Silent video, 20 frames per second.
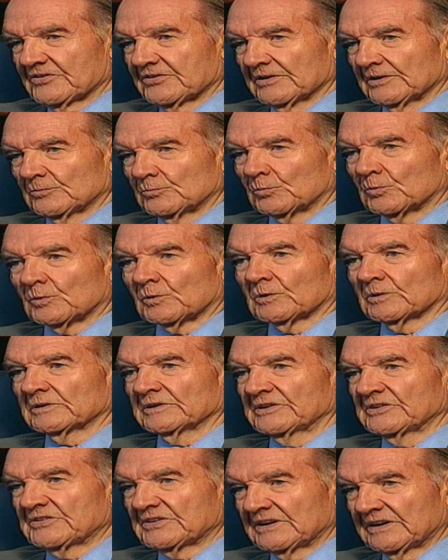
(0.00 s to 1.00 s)
said,
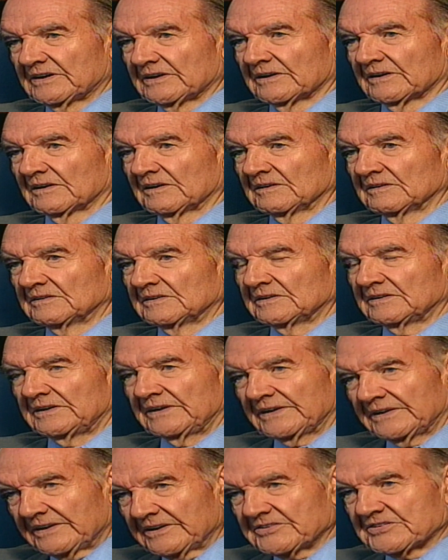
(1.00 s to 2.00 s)
war is hell.
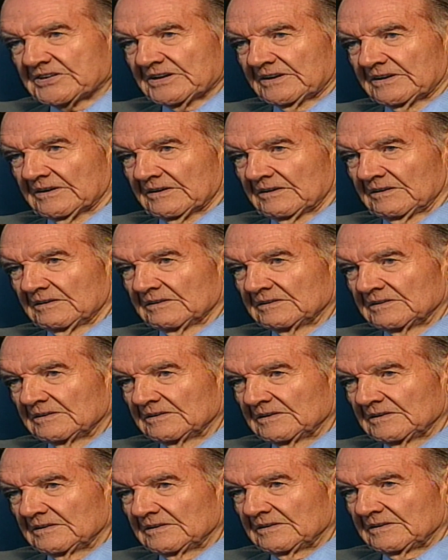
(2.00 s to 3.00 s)
It is hell.
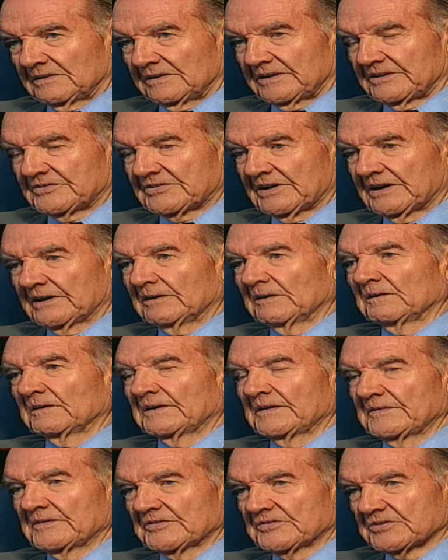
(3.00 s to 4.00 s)
It's hell
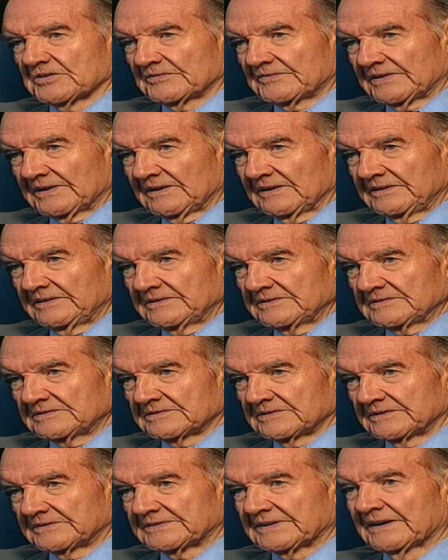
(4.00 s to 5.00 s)
on the
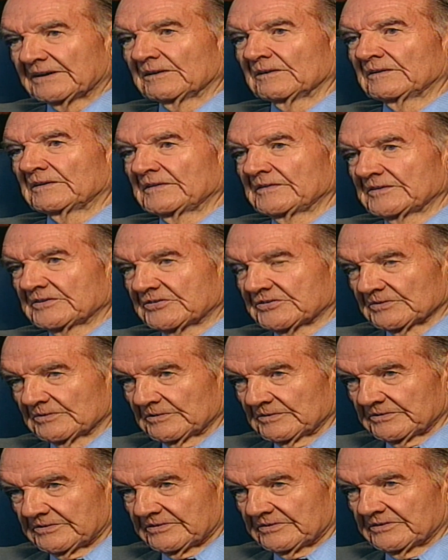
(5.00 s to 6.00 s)
civilians, it's hell on the
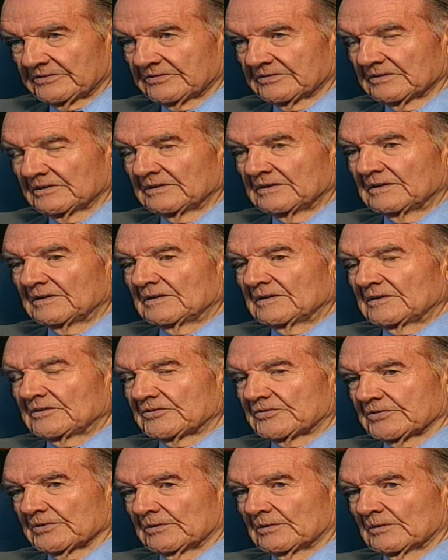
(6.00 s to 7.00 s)
soldiers.
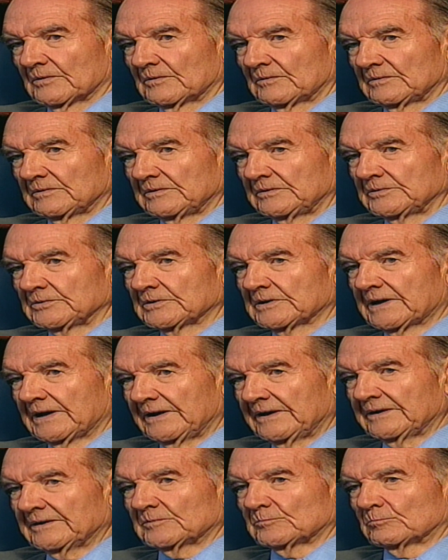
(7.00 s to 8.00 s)
So you
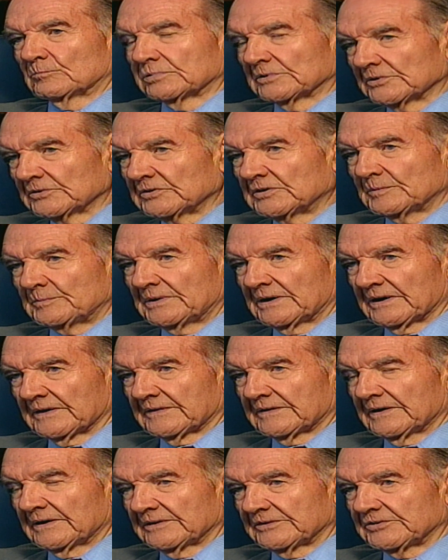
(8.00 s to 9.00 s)
can't brood
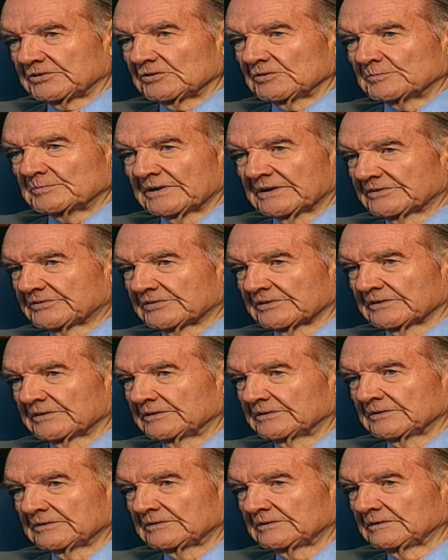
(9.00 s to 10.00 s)
about that too much or
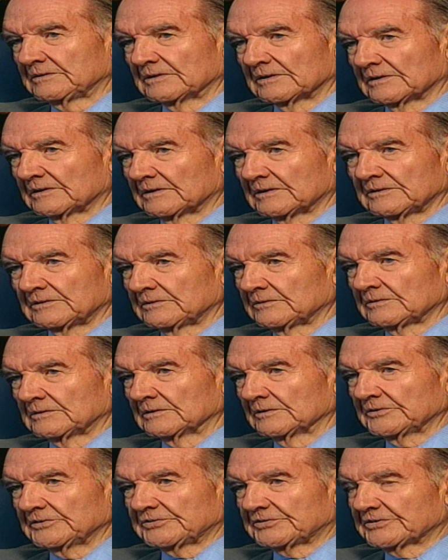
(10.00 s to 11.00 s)
you'd, uh, you'd
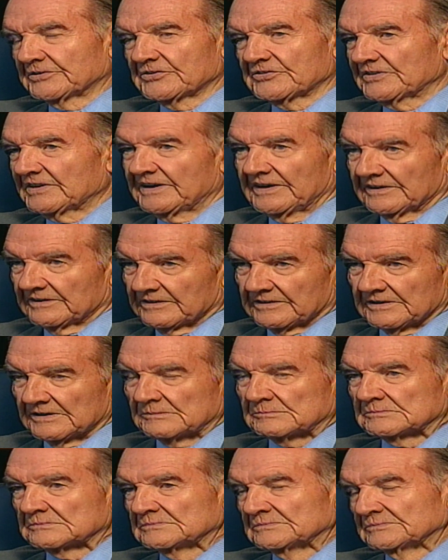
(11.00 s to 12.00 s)
lose your sanity.